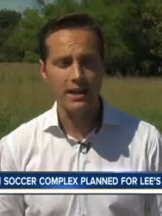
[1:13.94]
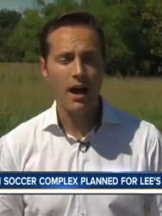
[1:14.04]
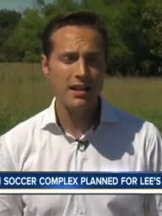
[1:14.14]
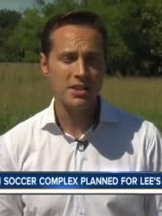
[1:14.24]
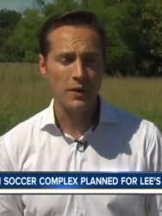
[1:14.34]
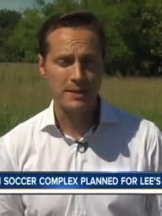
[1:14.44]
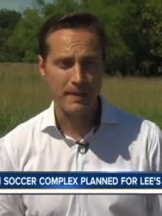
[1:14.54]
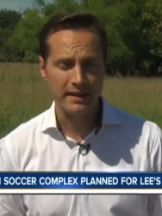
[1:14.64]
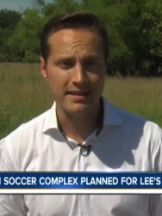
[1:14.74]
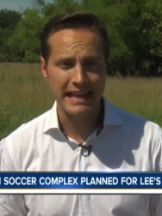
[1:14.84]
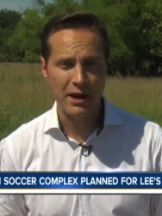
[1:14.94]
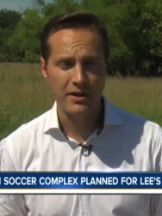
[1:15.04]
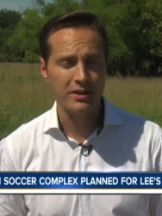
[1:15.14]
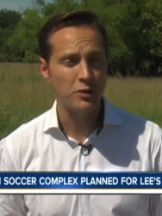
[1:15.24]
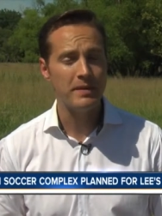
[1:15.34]
And they also expect this
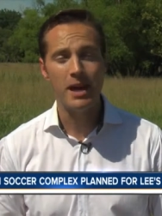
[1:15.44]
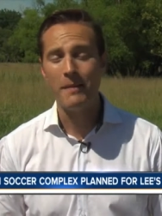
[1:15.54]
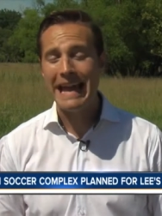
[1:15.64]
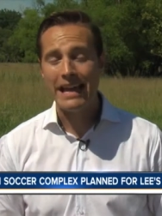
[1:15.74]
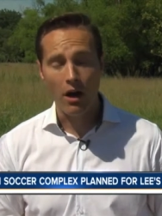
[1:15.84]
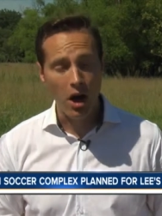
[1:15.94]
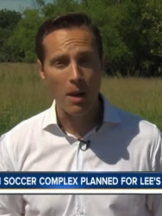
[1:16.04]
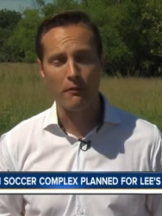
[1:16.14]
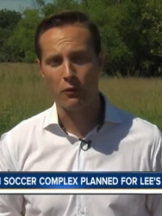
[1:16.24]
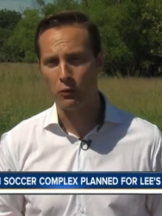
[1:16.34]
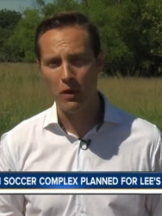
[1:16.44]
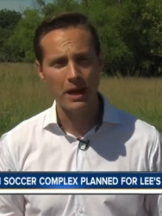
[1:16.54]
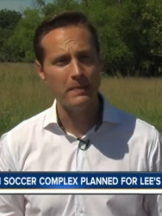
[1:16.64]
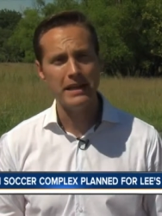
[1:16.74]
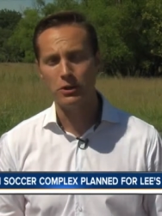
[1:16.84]
area to become a hub for
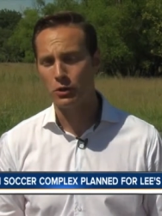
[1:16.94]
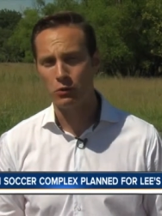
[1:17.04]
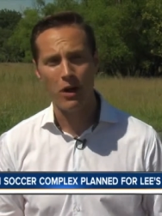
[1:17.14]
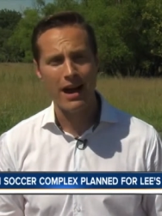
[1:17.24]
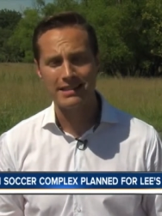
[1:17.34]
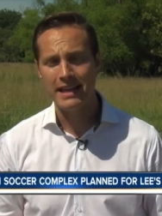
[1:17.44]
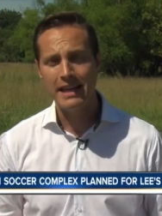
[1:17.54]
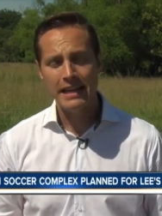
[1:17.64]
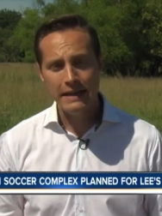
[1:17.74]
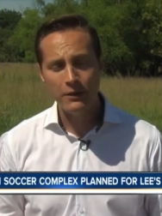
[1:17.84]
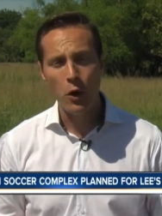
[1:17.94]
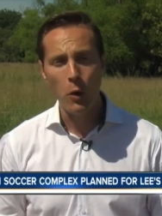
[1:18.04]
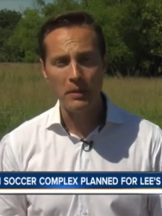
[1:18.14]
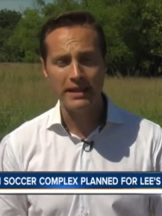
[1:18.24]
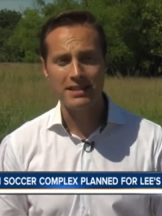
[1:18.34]
rugby, lacrosse, even
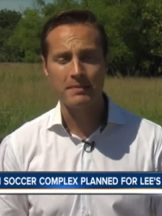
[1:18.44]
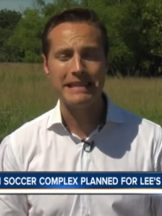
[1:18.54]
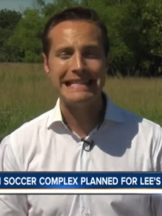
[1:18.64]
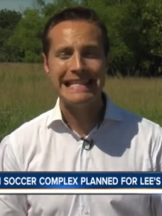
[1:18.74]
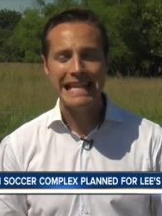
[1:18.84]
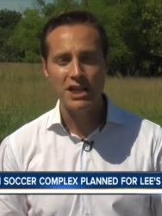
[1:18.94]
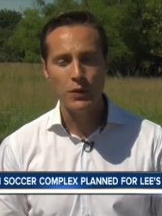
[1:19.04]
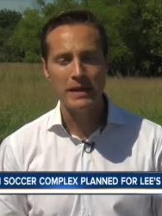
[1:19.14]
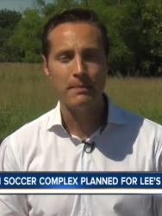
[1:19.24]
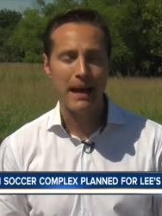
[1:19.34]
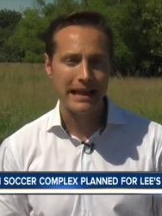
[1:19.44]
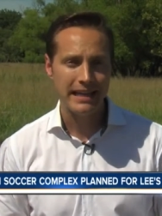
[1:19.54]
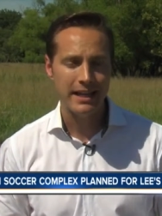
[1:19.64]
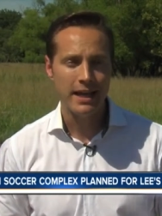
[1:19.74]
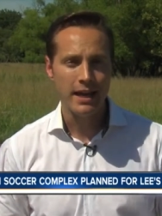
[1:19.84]
opening some continuing
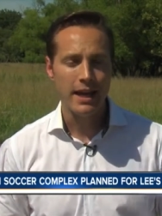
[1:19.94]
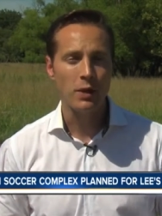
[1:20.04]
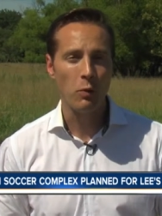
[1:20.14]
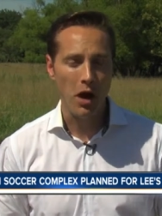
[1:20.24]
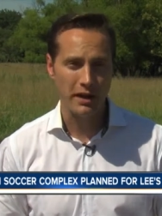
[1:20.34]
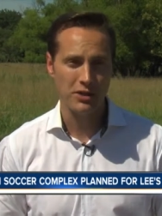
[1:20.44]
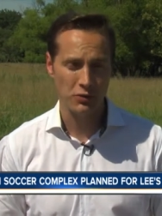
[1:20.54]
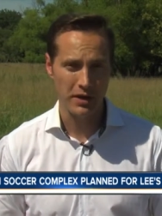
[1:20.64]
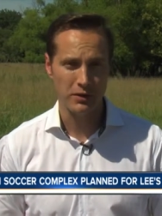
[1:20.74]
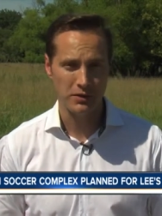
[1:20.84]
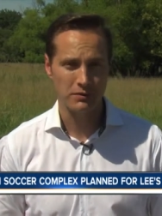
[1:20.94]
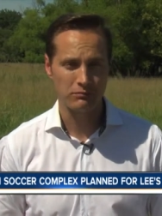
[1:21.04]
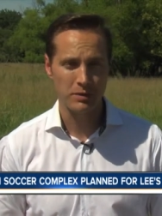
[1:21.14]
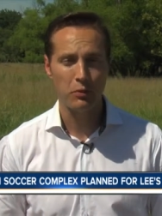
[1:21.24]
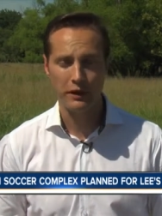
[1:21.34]
biking and walking trails.
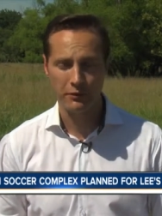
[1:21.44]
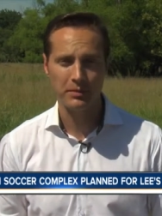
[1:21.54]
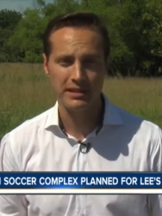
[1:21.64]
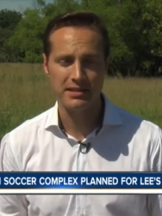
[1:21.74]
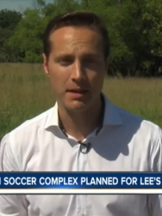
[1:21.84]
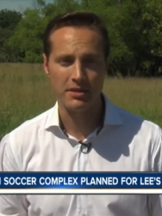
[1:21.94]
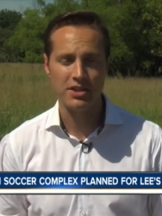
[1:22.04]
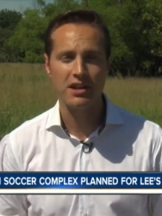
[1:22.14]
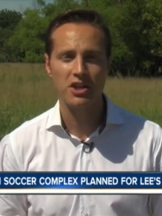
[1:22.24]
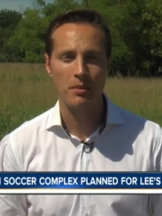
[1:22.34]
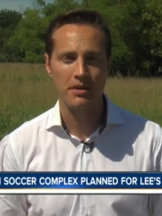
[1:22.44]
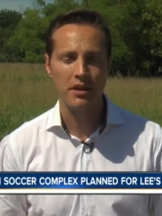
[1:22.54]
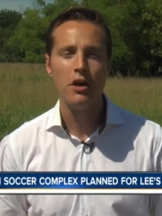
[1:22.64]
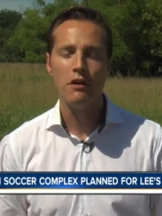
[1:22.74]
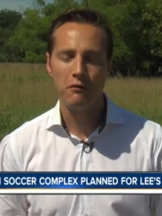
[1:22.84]
Reporting from Lee's Summit, Josh Helmuth,
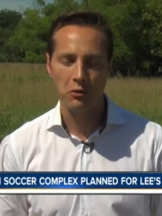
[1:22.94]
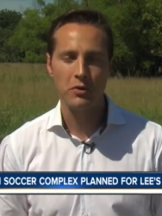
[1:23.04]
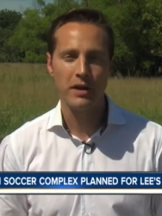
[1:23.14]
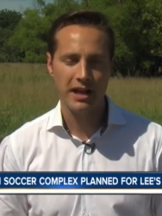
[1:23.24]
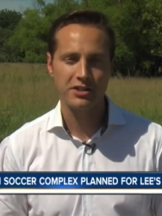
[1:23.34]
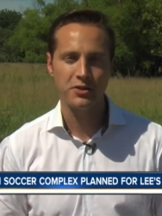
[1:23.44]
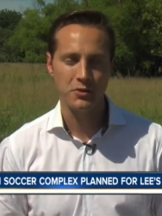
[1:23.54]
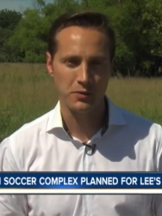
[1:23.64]
41 Action